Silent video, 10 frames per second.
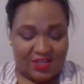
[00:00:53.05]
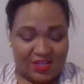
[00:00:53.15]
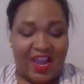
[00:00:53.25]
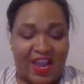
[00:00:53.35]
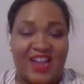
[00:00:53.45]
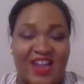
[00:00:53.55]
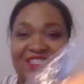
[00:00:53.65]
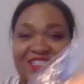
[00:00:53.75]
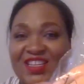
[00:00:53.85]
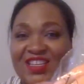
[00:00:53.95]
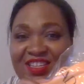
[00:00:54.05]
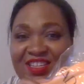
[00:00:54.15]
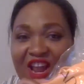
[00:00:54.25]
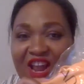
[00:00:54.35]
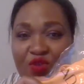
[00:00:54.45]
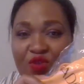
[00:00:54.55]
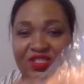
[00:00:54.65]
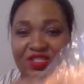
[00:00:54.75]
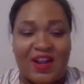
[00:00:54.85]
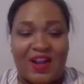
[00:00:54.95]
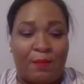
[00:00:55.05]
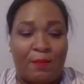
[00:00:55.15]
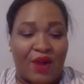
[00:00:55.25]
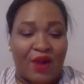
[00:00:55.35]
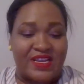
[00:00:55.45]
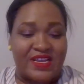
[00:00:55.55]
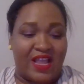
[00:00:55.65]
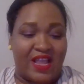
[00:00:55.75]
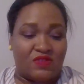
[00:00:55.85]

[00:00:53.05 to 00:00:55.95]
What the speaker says: and it's yellow. It's like a bright yellow.